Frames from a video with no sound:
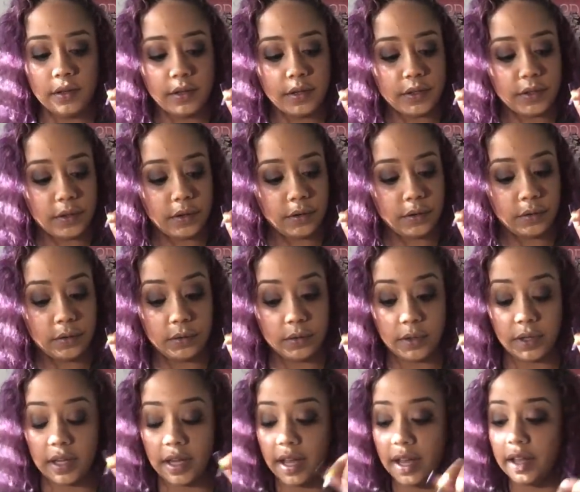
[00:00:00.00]
So
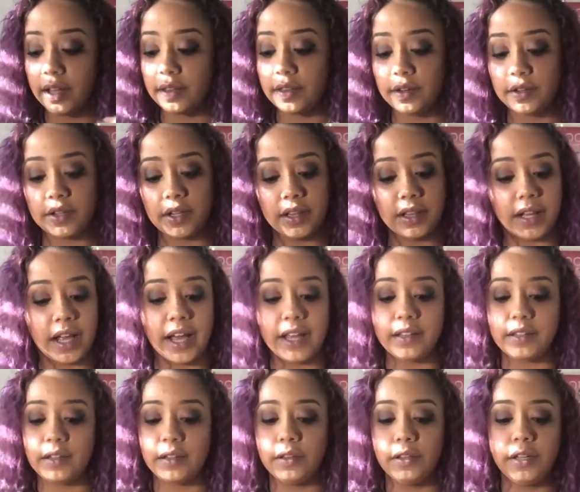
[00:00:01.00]
yeah, there's a
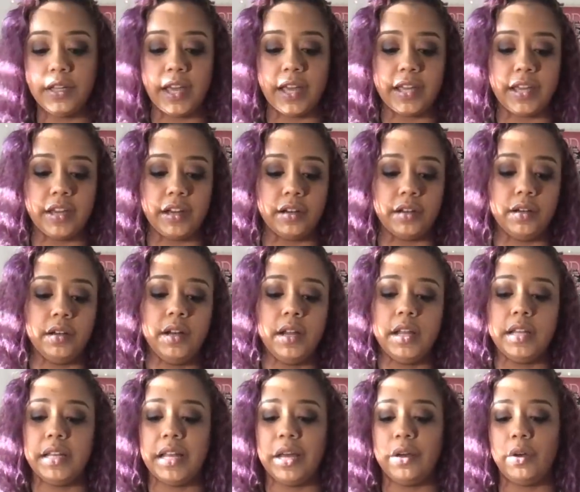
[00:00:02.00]
lot to look at here.
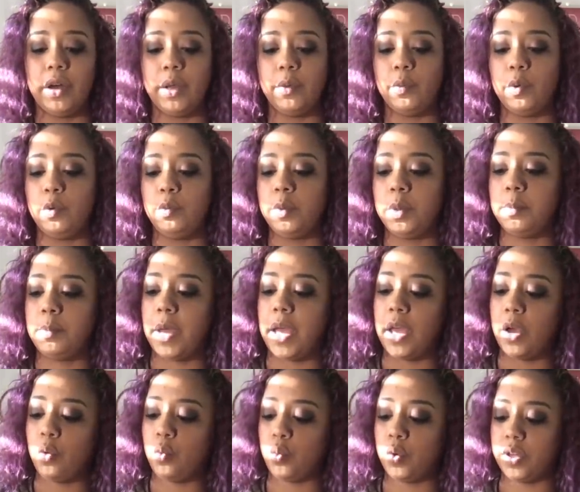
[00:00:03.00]
Now I will be
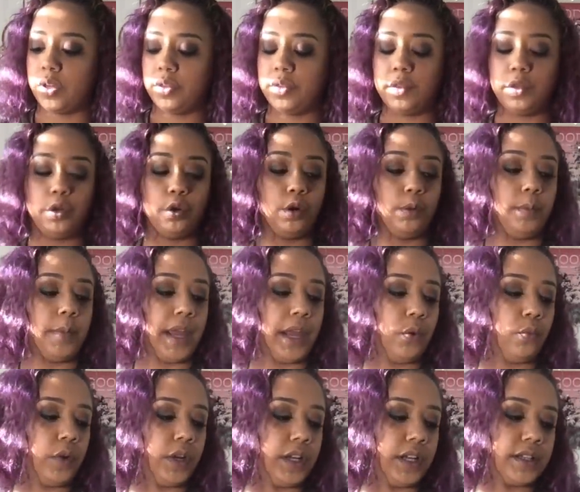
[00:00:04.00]
back with your May
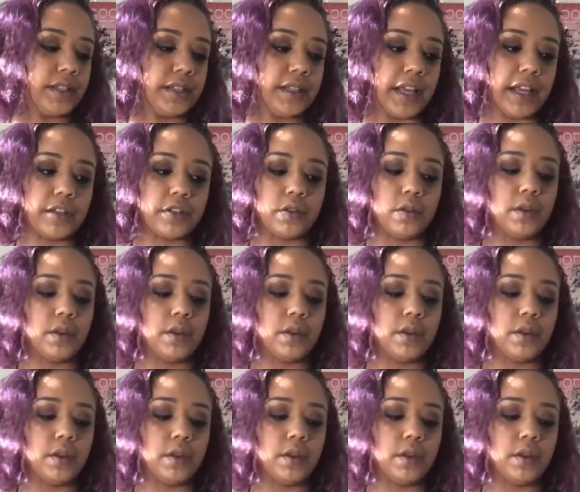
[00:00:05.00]
readings next.